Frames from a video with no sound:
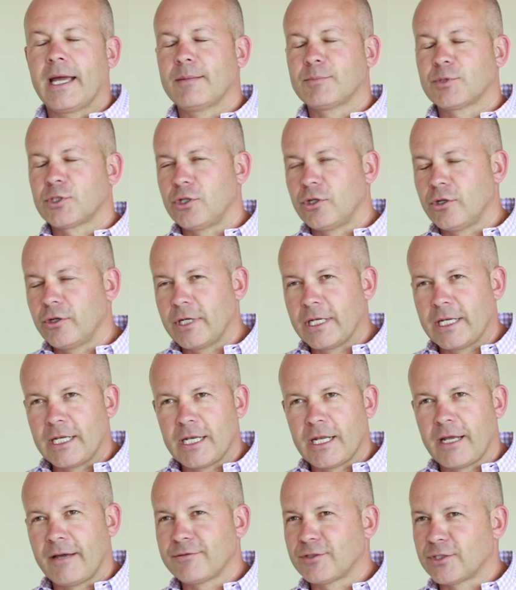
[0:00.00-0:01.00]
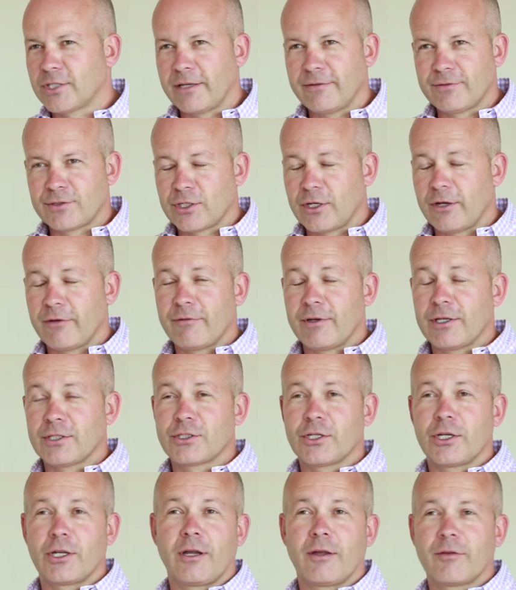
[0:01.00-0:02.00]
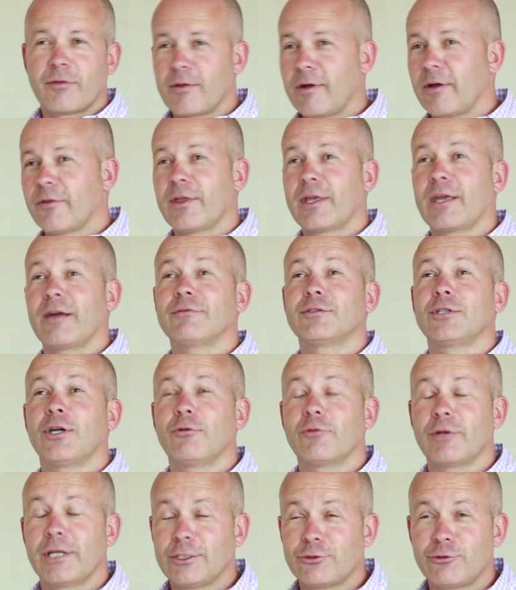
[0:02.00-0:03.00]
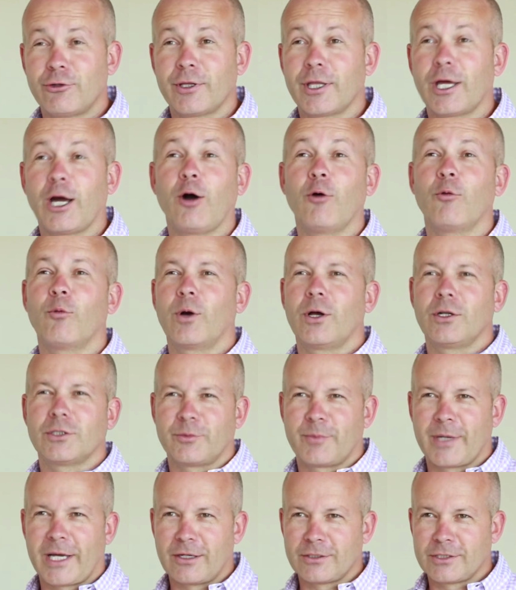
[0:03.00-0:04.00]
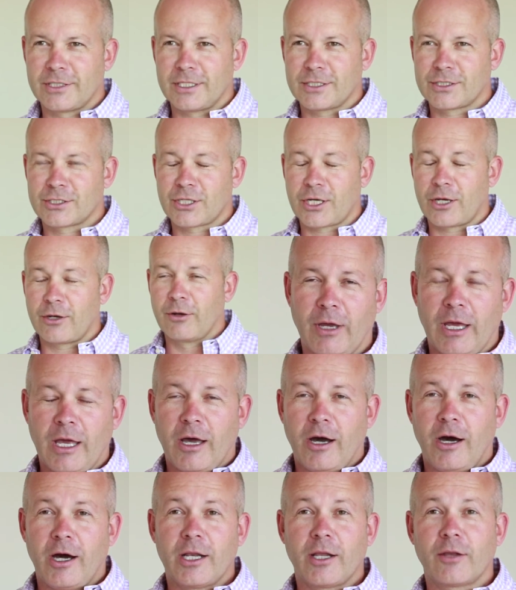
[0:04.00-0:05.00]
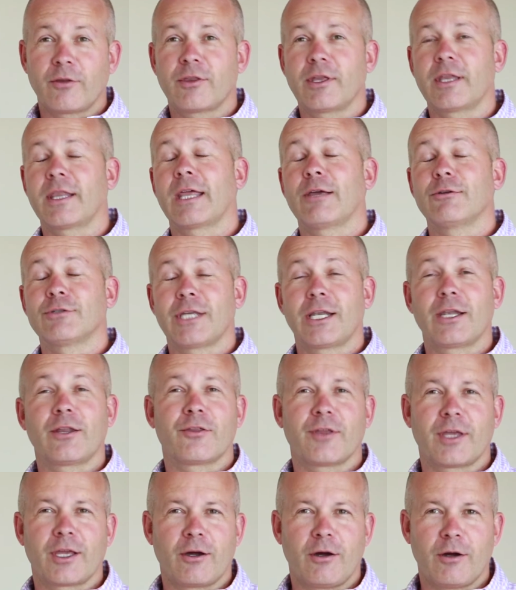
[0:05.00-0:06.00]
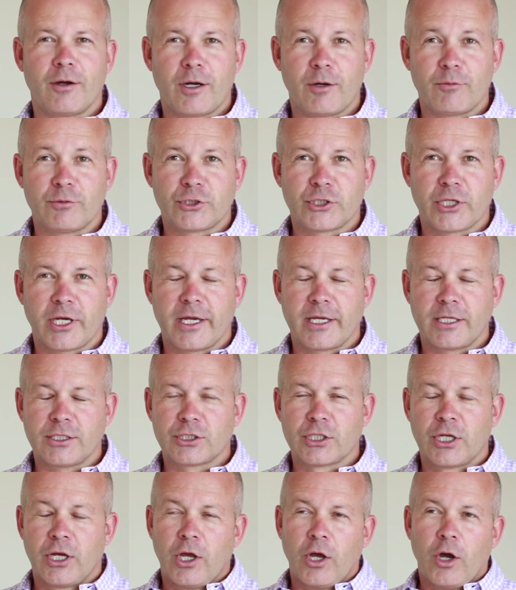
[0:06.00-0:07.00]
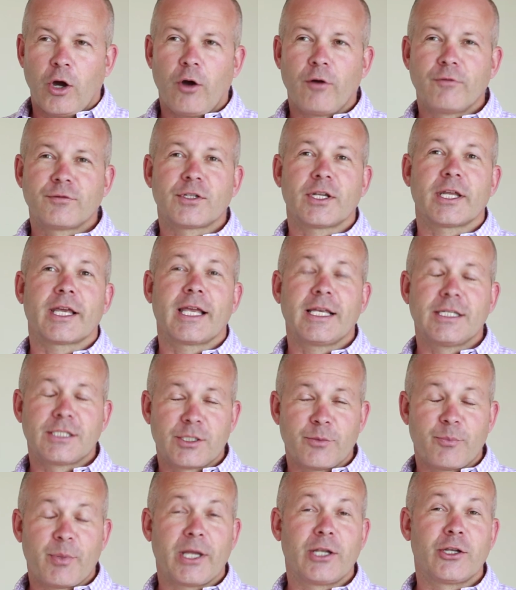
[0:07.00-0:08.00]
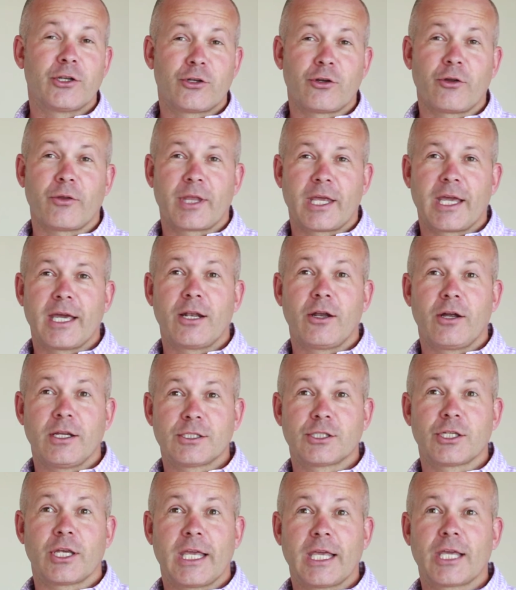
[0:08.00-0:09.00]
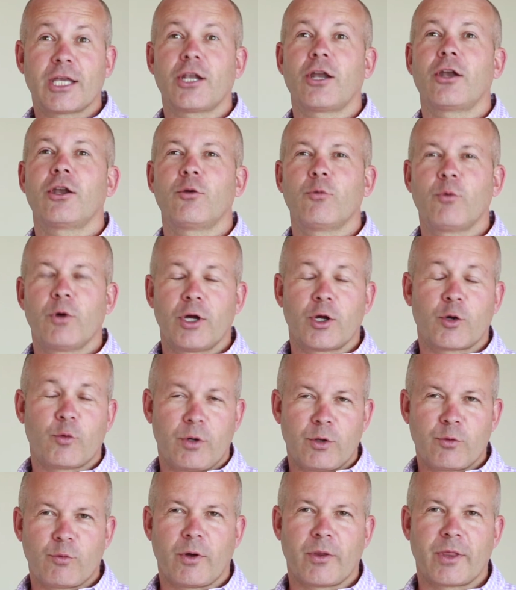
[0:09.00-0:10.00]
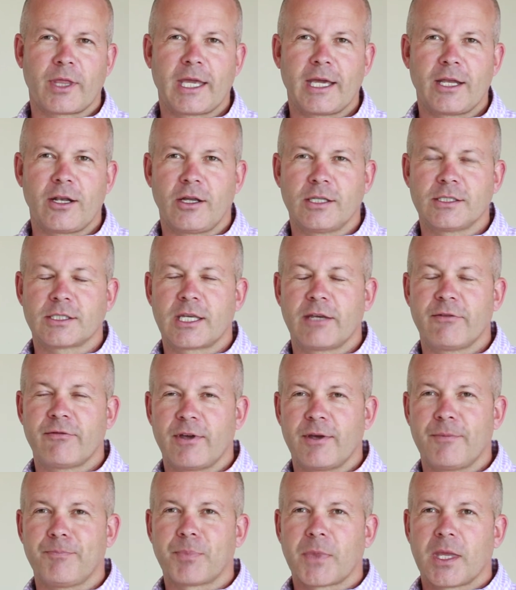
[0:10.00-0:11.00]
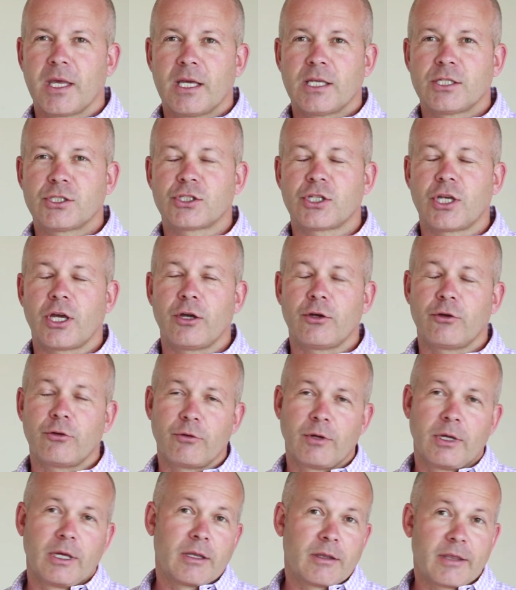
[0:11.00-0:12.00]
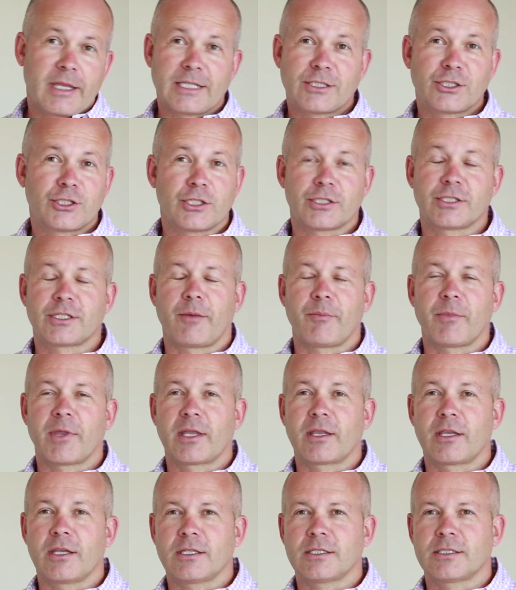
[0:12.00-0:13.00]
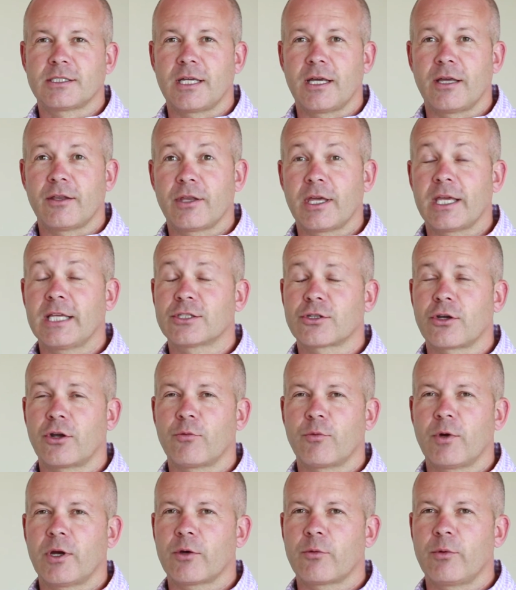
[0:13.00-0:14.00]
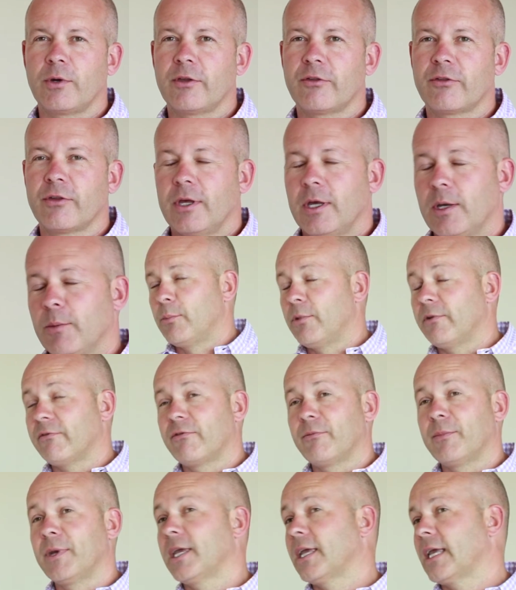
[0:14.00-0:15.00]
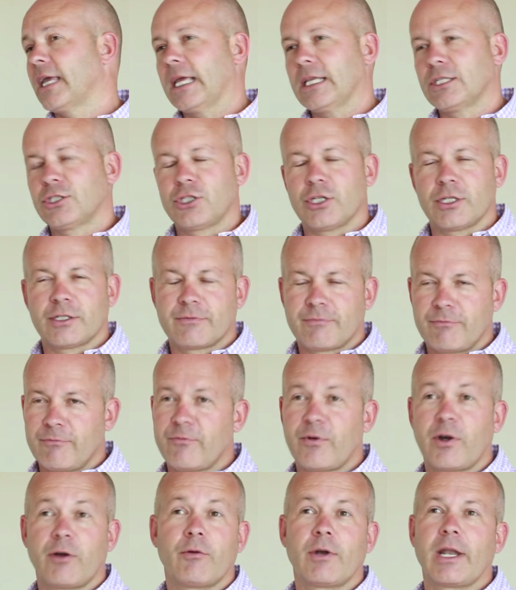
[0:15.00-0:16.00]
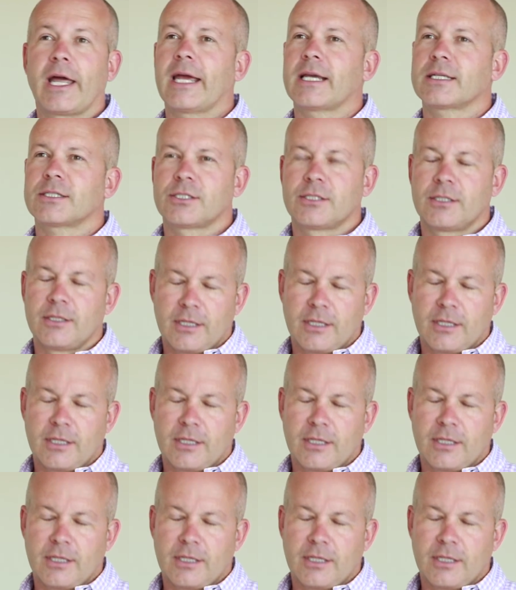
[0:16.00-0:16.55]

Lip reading: absolutely love Steve's service, and I think I've told literally the whole world about it. So I don't think there's anything I would change. Obviously he's dependent on the airline, so he can only work with what the airlines give him. So that's just something that he's got to work with. But for me, it's just very relaxed,